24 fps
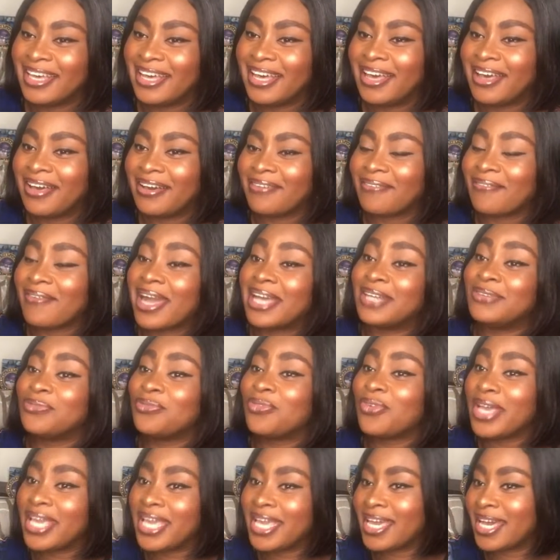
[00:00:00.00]
When
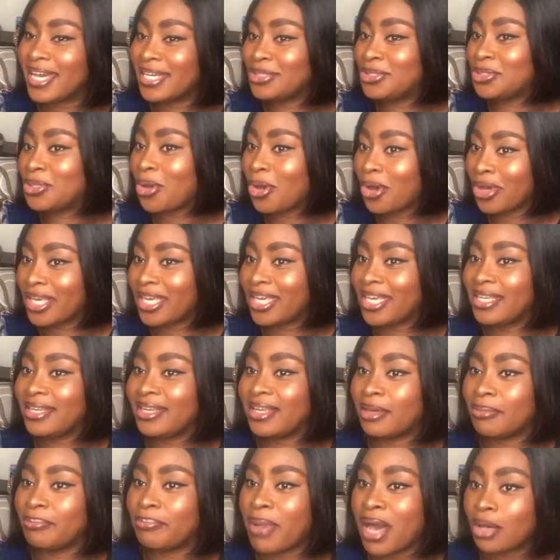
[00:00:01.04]
we are talking
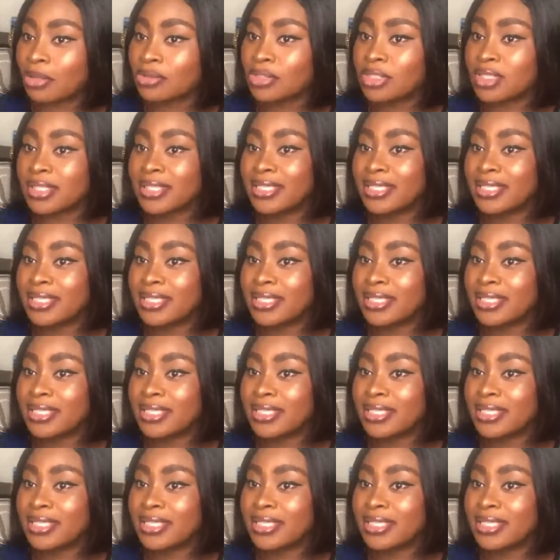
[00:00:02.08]
about